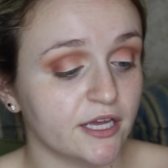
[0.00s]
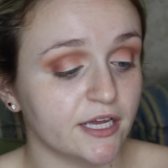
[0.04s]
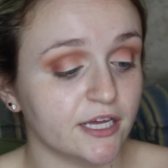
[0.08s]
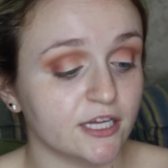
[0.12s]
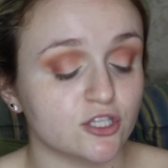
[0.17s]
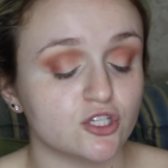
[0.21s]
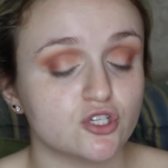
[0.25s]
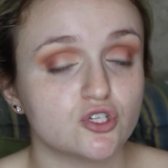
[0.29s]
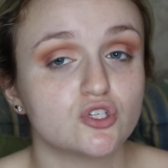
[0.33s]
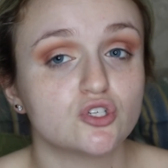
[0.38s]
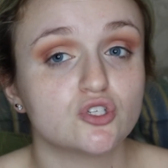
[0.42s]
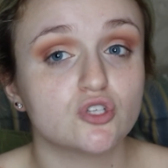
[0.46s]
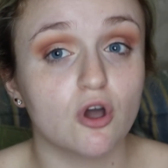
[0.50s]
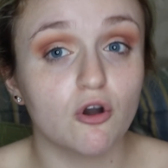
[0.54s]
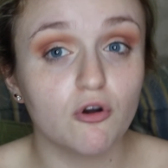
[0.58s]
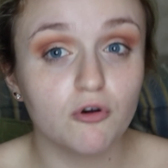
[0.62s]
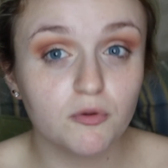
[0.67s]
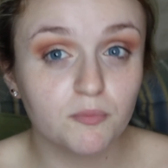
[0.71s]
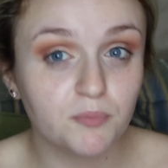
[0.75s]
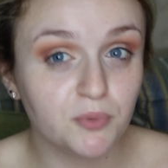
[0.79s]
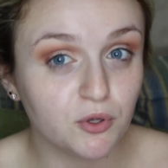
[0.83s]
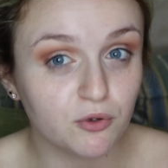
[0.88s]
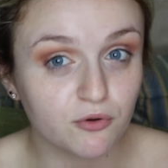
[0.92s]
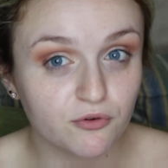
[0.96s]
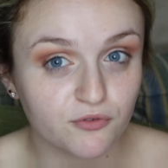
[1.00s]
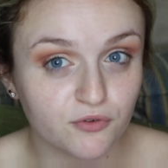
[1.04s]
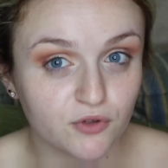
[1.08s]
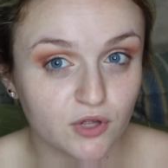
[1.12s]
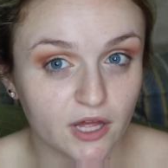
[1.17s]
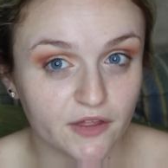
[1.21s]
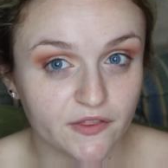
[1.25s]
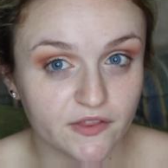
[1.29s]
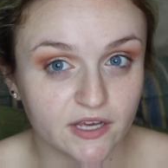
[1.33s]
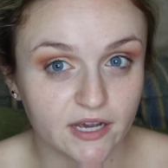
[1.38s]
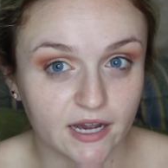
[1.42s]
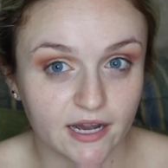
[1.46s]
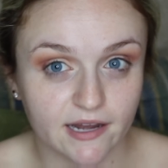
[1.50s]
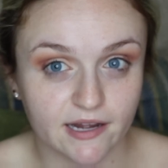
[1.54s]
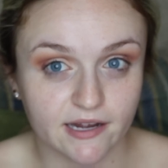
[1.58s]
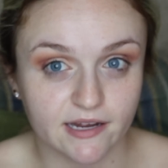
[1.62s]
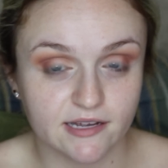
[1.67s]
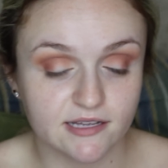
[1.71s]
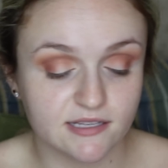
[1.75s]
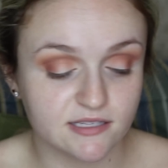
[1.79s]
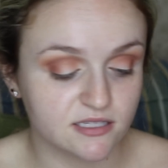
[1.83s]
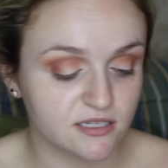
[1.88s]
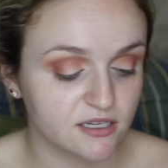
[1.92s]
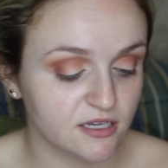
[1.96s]
It's so beautiful on the
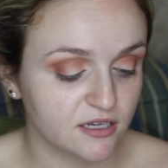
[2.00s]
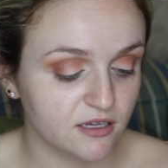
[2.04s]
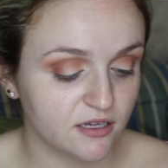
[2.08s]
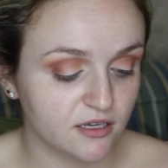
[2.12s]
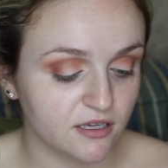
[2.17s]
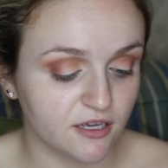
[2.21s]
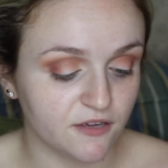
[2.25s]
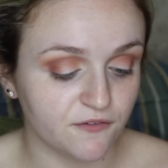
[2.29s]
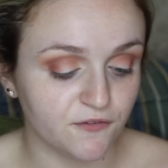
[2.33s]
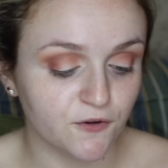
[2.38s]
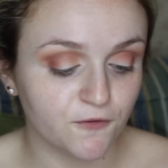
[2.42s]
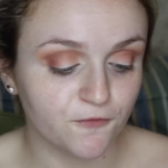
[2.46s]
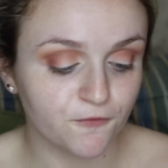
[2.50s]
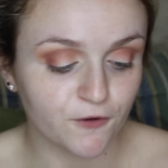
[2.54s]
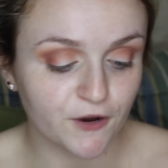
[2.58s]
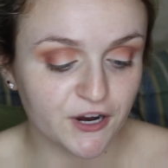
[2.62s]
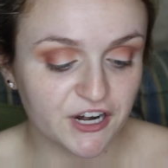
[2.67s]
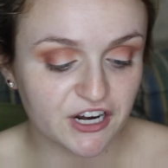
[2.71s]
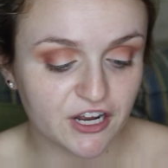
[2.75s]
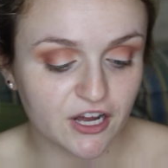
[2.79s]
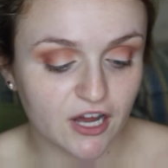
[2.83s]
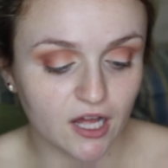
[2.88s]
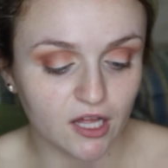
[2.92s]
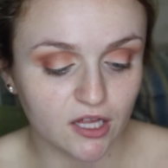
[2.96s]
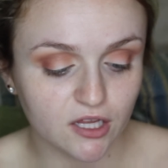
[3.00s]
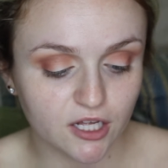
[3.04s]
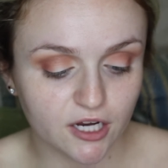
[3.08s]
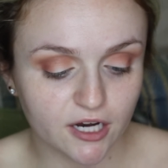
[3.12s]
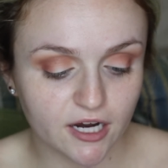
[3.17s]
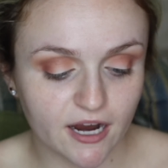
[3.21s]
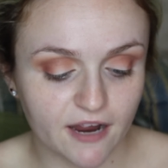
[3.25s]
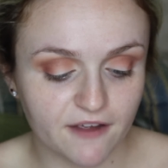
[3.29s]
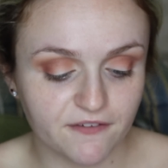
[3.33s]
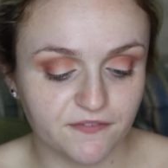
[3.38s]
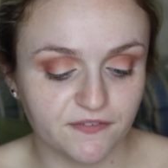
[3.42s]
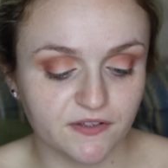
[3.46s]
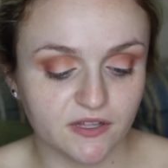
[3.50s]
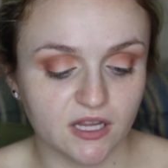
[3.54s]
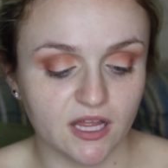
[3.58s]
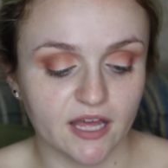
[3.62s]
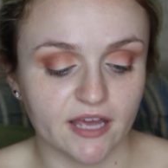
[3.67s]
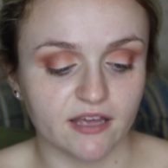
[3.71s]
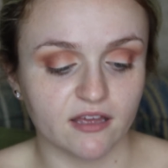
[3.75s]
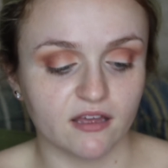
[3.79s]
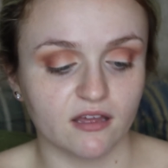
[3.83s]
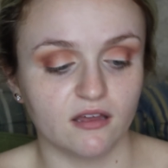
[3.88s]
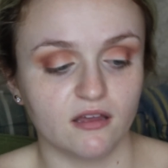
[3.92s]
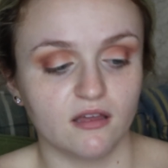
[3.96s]
eyes. If you're afraid of color, I feel
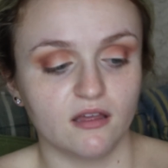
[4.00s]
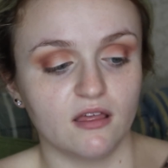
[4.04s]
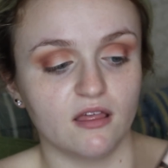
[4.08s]
like